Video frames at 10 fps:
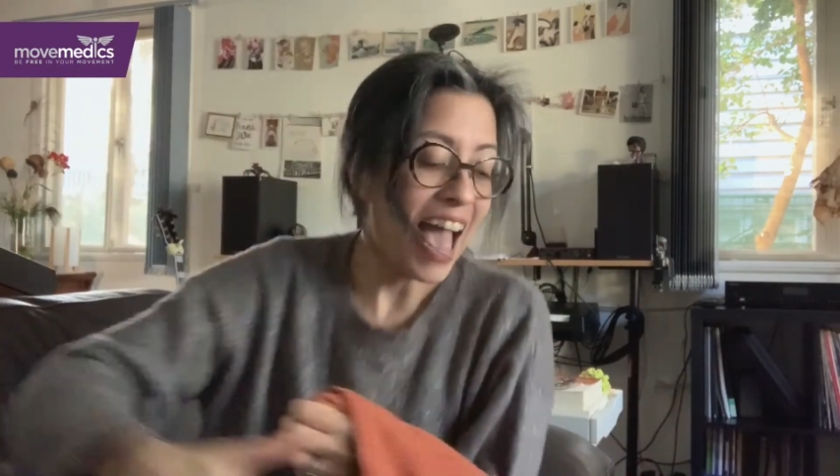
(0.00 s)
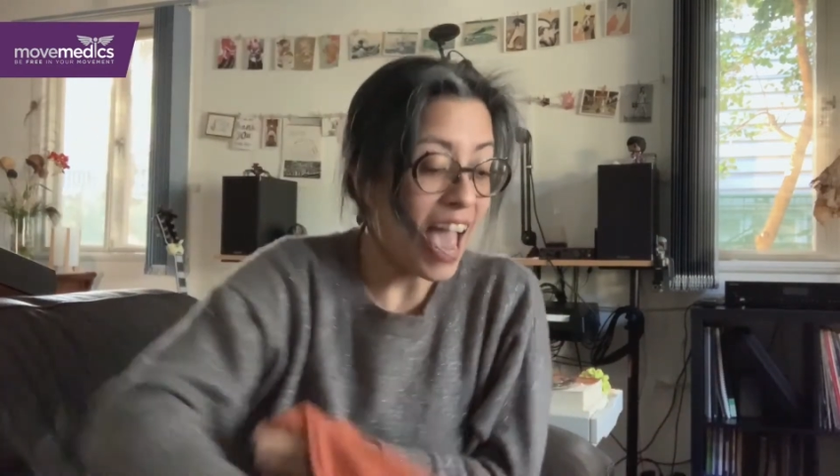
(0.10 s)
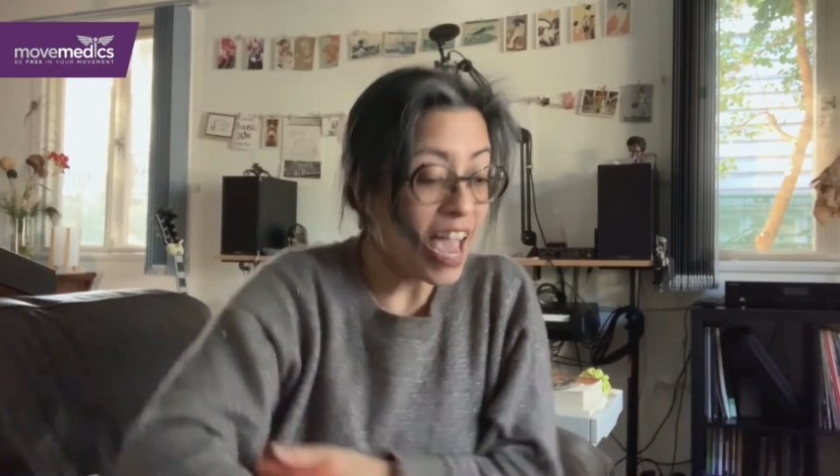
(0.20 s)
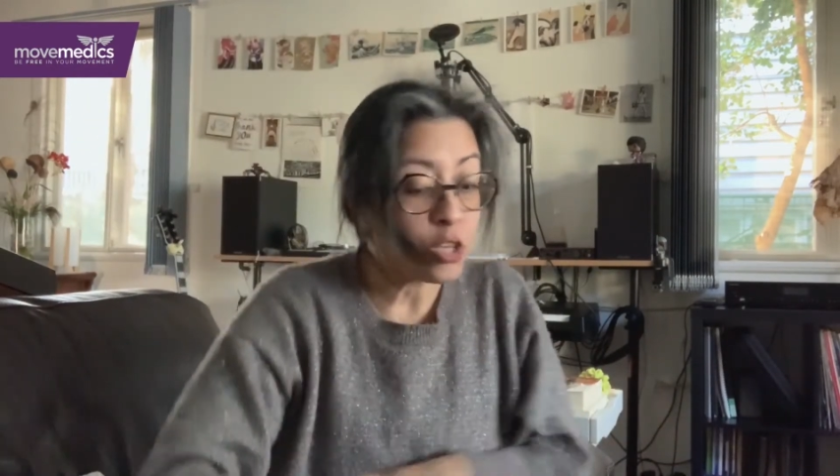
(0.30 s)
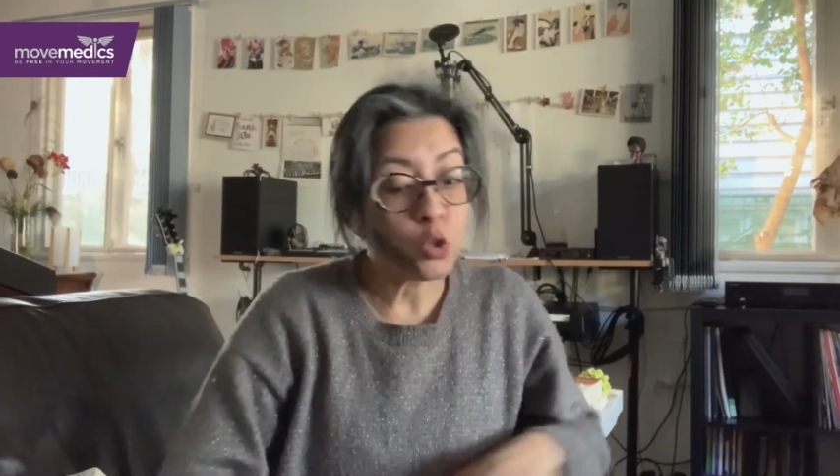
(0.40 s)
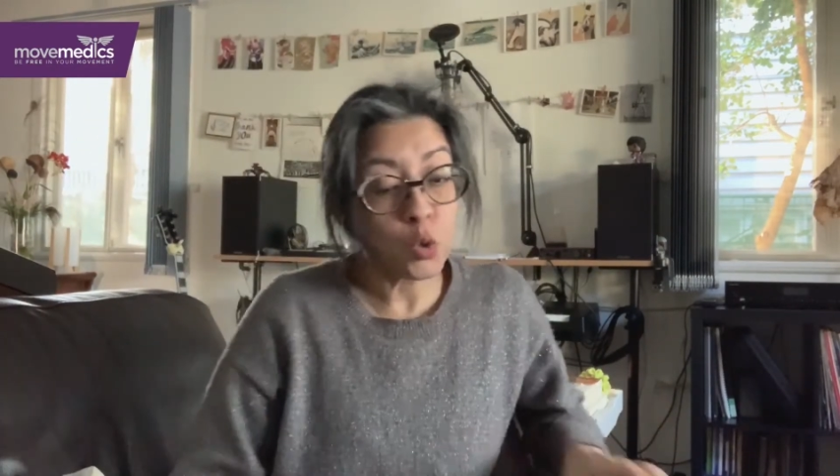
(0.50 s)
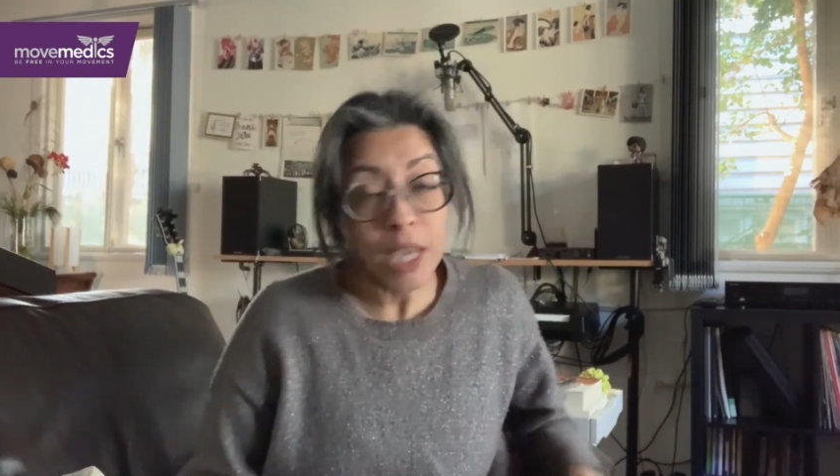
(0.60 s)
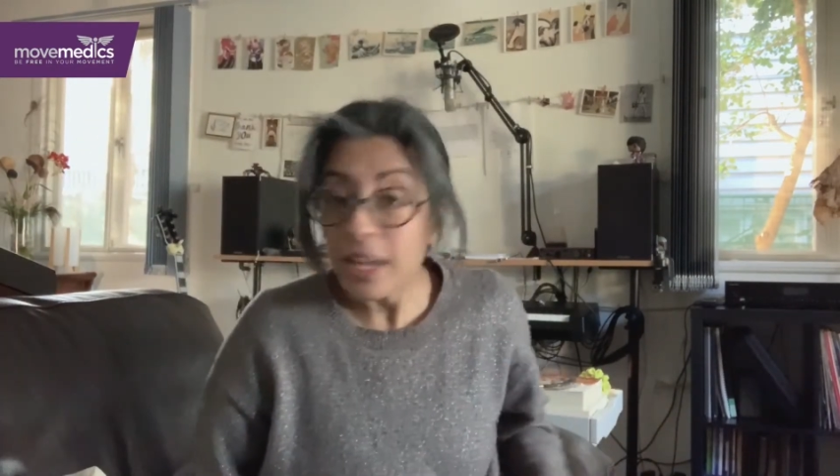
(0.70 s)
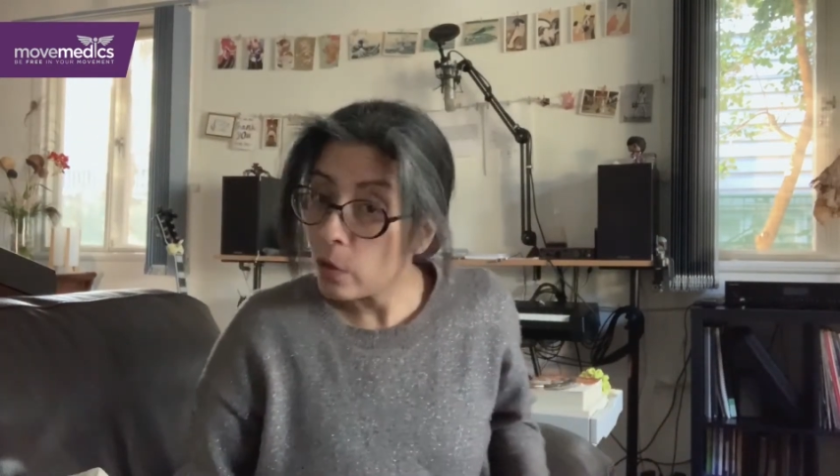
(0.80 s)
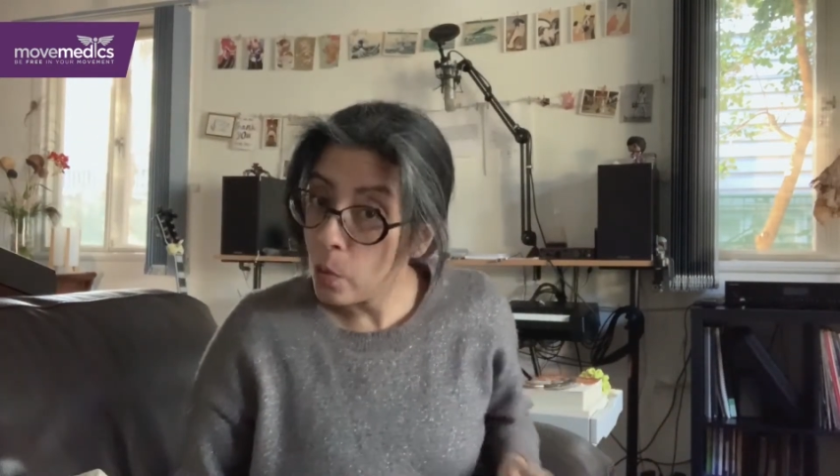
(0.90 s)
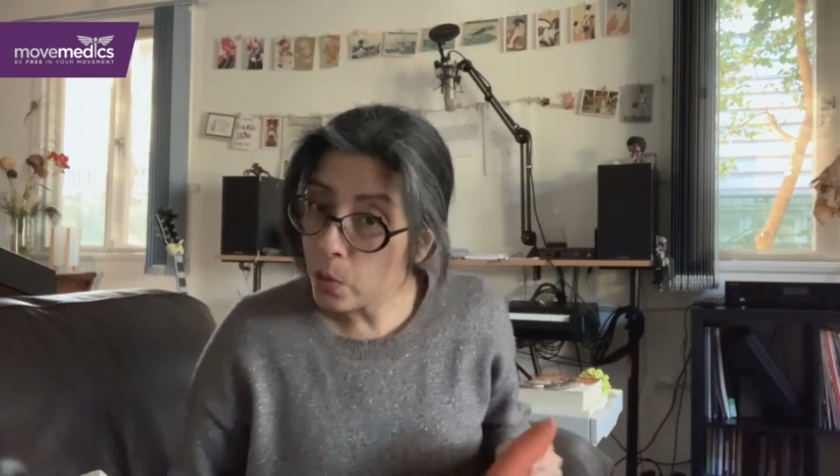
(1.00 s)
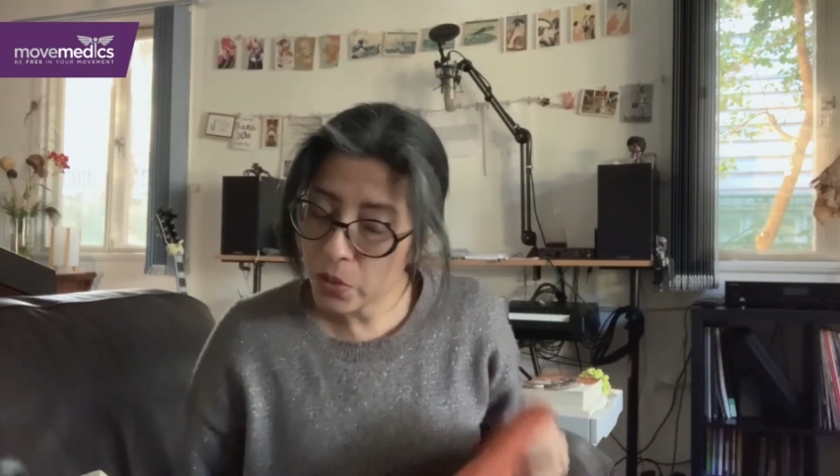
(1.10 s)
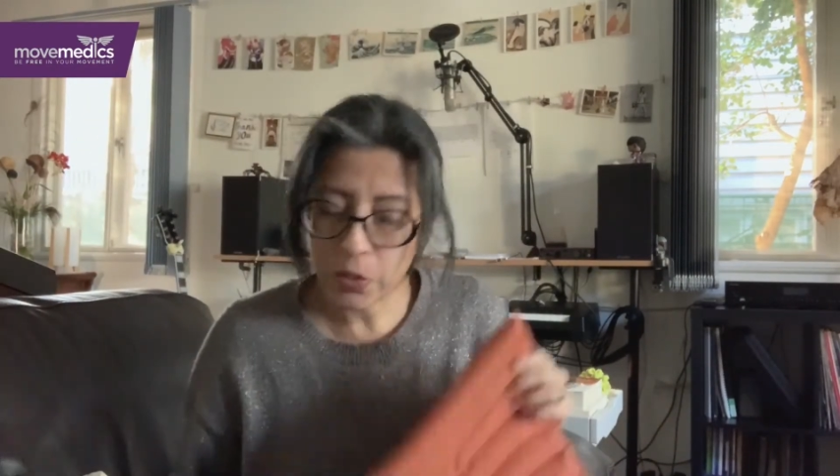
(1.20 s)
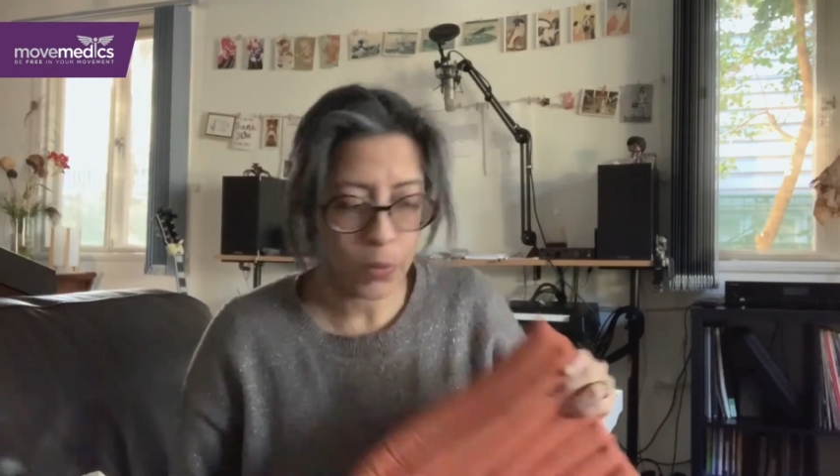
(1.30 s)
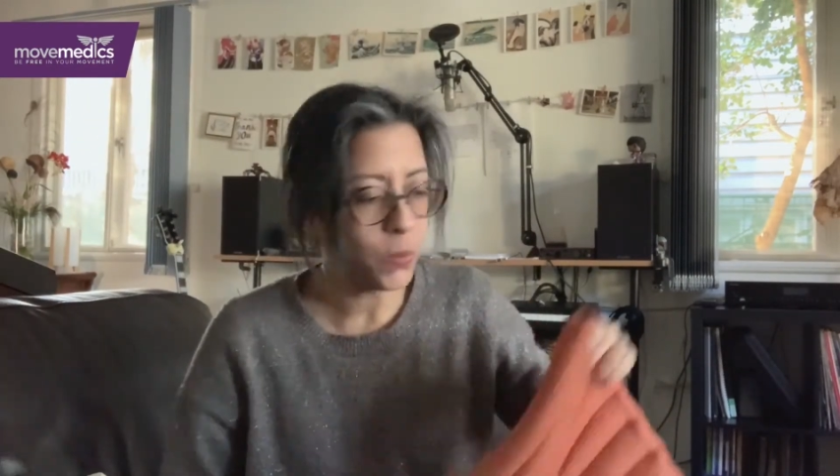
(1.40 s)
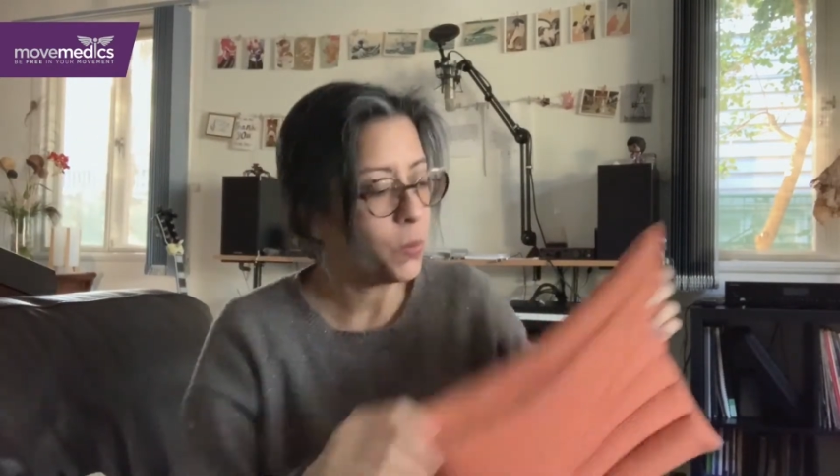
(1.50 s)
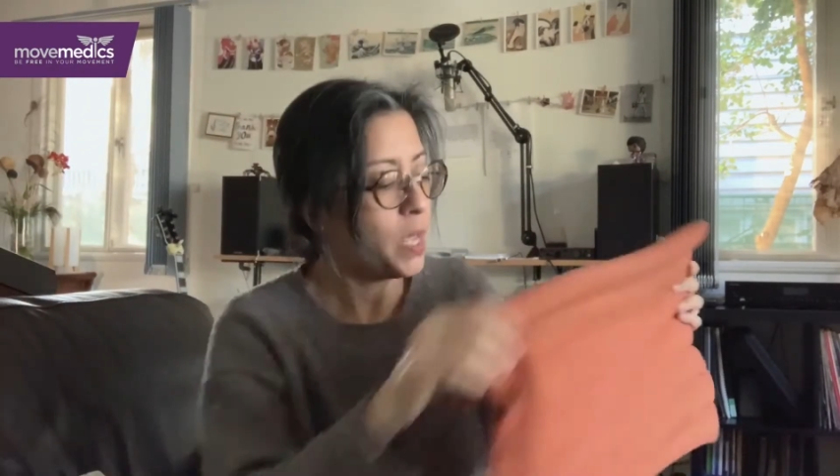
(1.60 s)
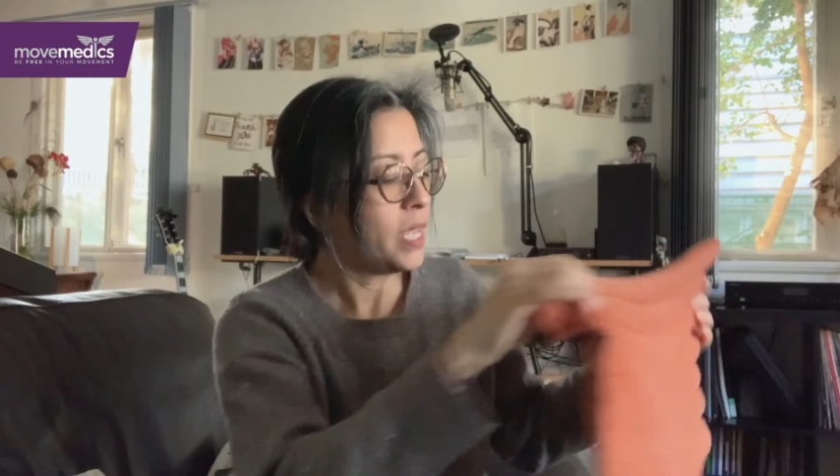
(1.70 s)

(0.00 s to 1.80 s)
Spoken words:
And you can also